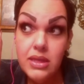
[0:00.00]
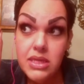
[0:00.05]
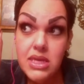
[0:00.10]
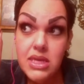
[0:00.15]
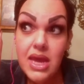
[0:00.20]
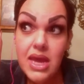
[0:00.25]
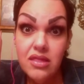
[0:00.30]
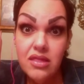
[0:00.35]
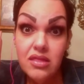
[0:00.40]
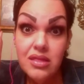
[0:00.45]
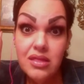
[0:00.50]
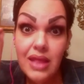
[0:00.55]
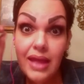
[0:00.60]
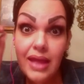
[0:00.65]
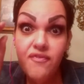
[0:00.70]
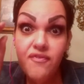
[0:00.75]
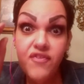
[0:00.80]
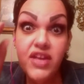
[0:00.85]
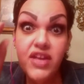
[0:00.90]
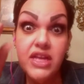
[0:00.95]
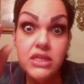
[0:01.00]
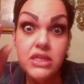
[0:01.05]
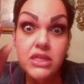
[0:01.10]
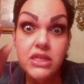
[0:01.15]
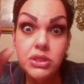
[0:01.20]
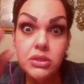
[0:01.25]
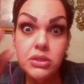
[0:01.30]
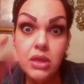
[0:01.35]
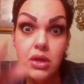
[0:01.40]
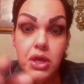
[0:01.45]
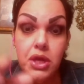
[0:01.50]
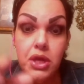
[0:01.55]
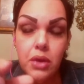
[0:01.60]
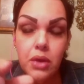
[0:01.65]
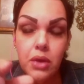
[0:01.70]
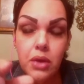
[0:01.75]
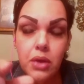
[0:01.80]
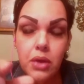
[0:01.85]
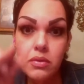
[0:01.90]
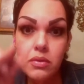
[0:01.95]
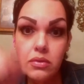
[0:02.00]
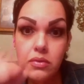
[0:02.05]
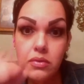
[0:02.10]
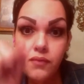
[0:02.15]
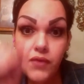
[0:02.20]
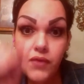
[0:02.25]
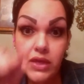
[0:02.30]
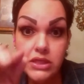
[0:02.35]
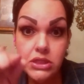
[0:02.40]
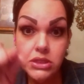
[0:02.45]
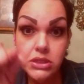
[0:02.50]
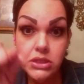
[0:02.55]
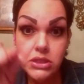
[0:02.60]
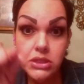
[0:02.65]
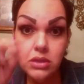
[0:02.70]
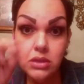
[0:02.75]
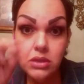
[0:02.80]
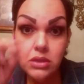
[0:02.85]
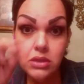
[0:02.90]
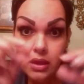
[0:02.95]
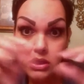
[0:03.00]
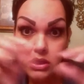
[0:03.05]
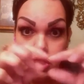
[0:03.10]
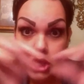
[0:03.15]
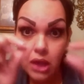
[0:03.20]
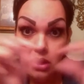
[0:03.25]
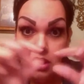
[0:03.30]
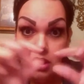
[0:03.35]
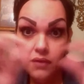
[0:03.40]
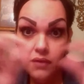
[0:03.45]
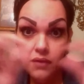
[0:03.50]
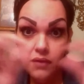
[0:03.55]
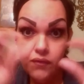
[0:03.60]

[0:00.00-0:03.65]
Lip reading: It tastes like fudge. There you go. Fudge. Like chocolate fudge.